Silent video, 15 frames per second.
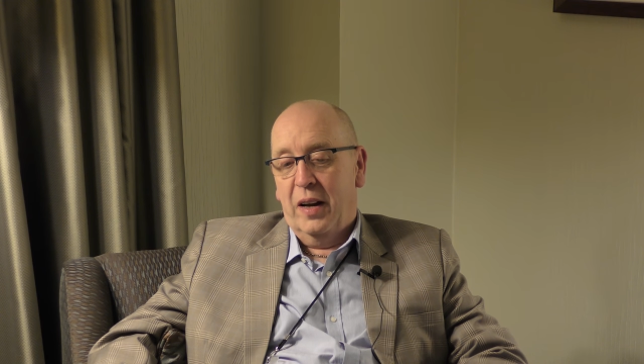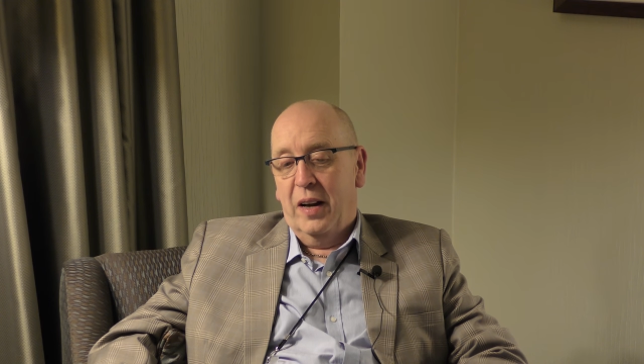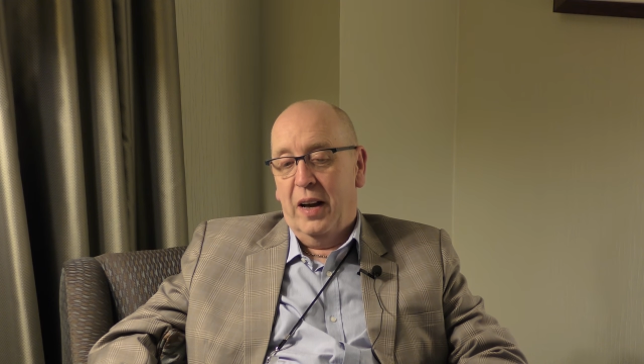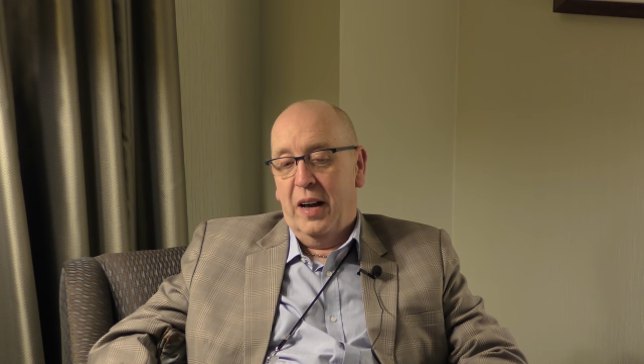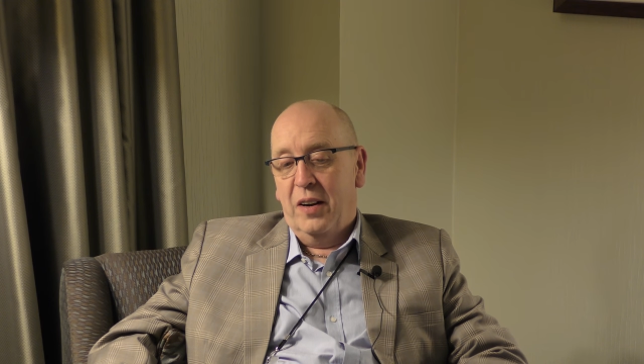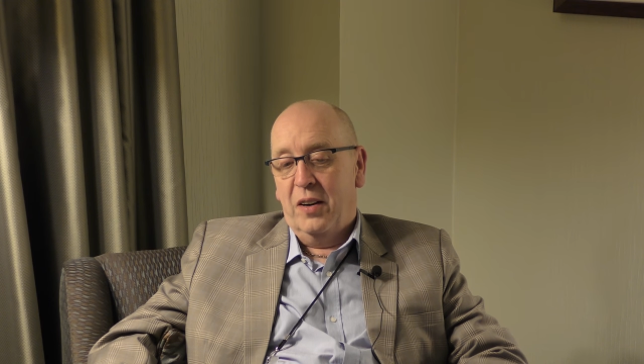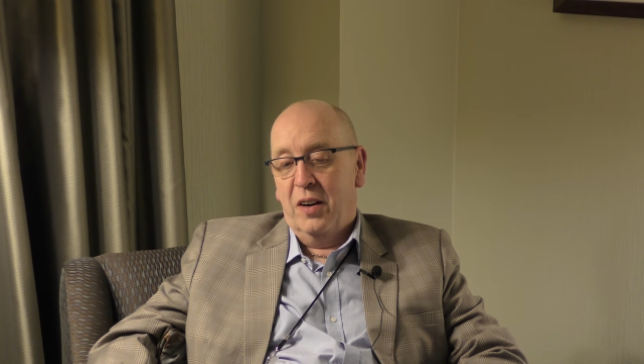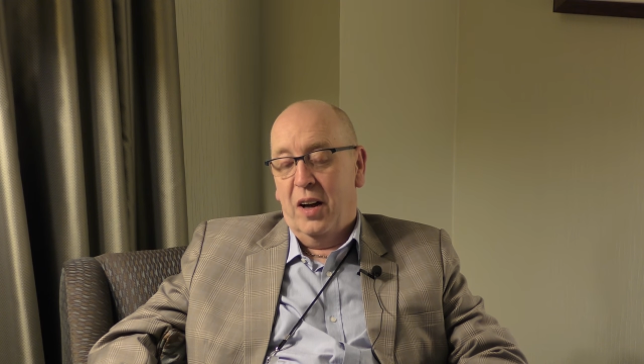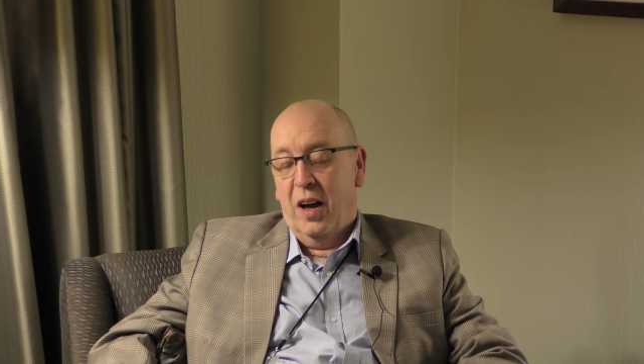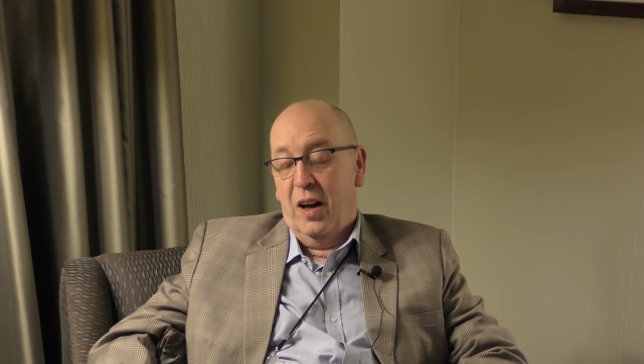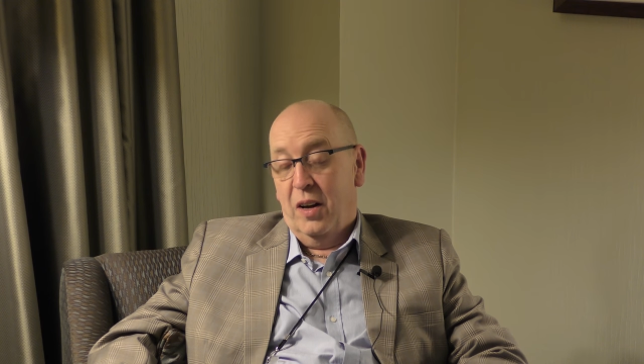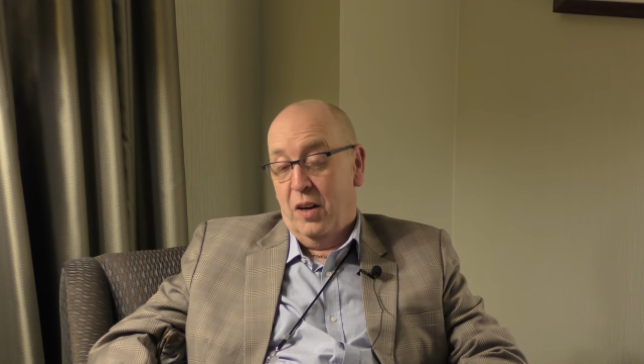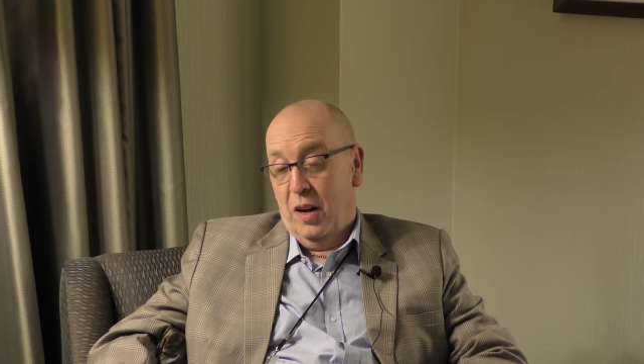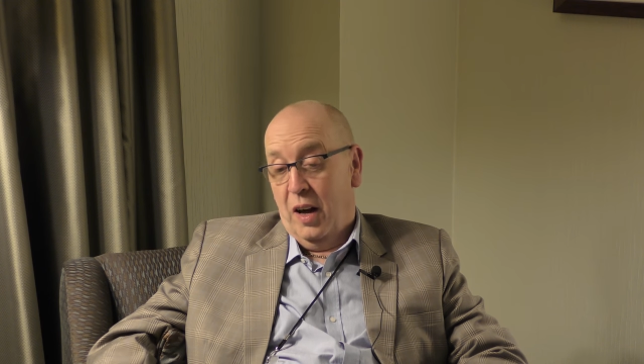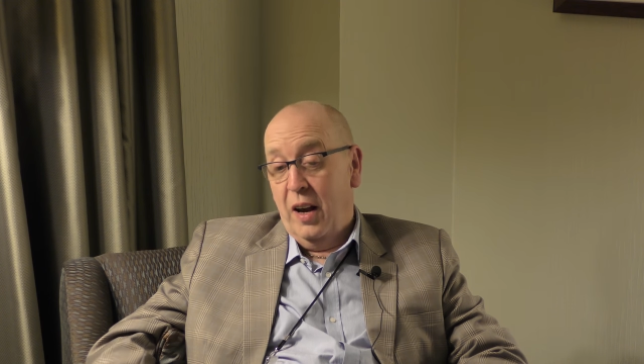and I,
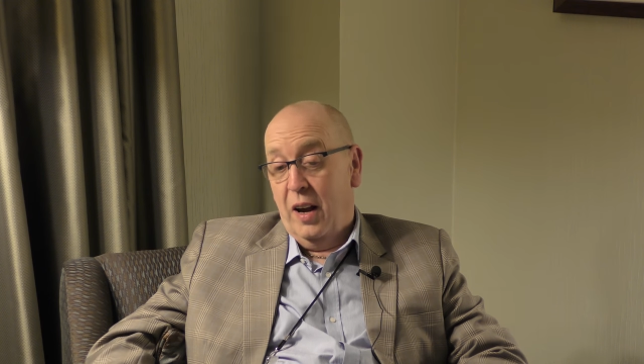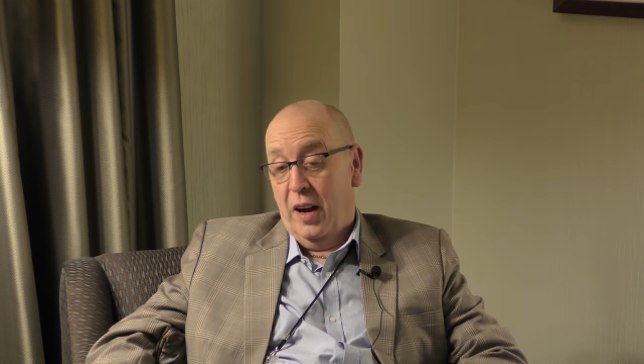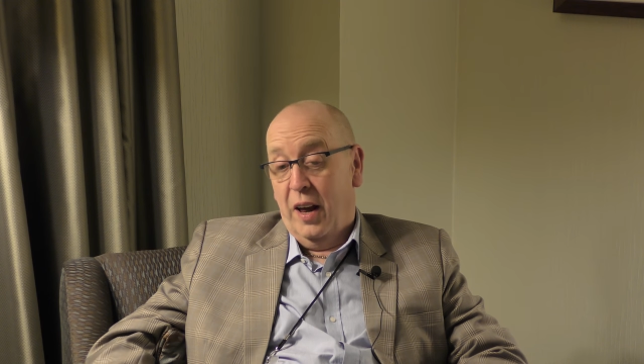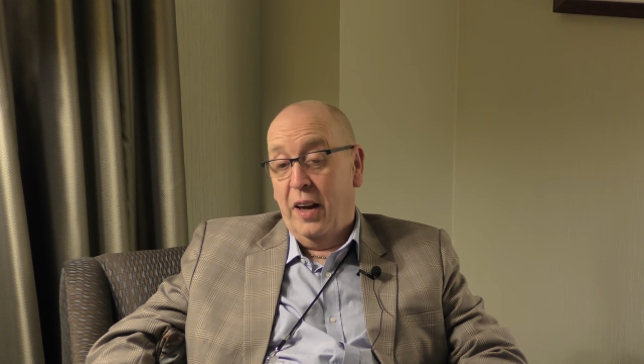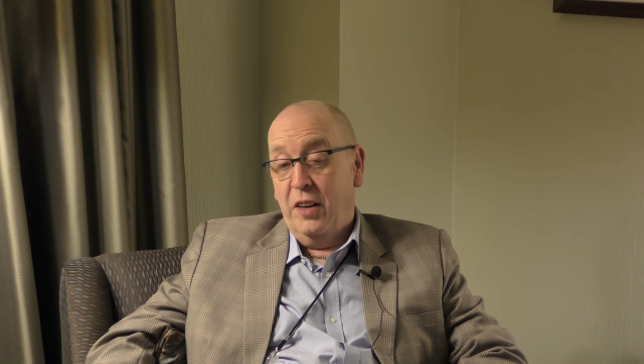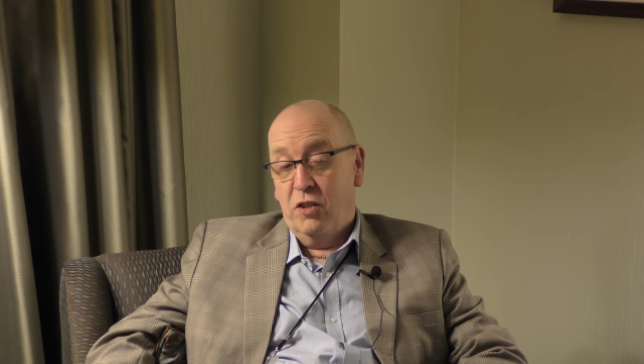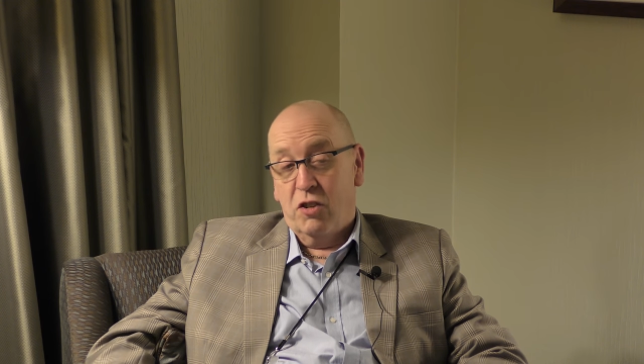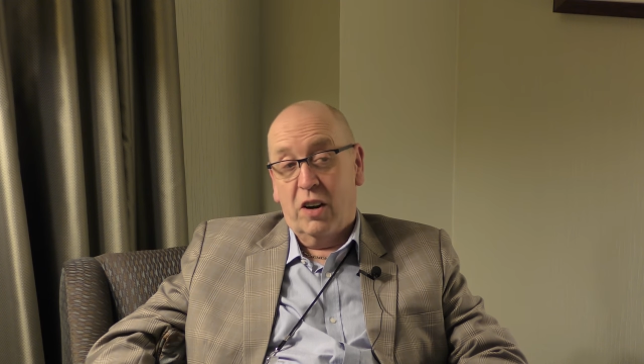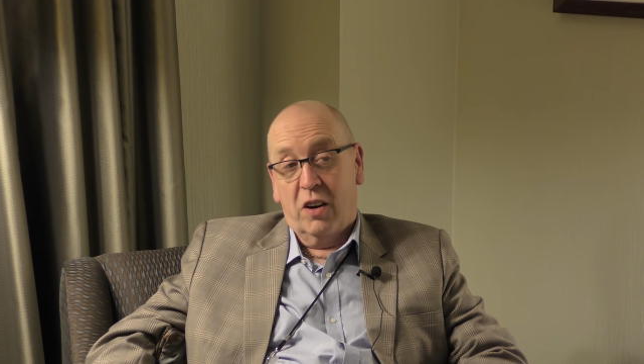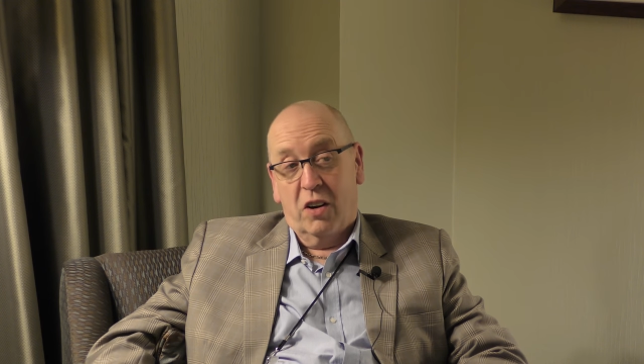I, eight track